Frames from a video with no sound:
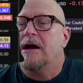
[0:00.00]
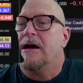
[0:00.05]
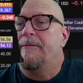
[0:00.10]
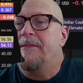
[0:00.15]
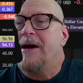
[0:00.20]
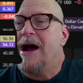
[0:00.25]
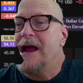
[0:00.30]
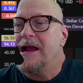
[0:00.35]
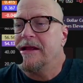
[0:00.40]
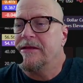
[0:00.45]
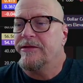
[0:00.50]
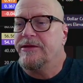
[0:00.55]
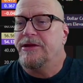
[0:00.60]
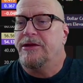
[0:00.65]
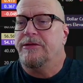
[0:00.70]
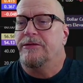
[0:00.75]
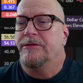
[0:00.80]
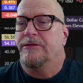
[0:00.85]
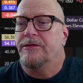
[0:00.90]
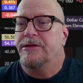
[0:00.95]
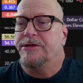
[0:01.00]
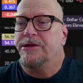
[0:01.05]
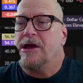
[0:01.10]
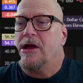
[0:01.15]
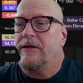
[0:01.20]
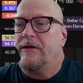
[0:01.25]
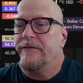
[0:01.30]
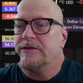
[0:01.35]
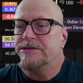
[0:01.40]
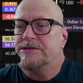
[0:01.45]
buying the
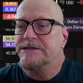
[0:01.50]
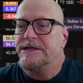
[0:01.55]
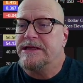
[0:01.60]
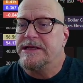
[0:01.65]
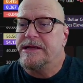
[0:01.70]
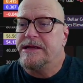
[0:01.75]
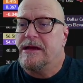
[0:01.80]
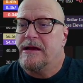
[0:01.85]
dollar versus the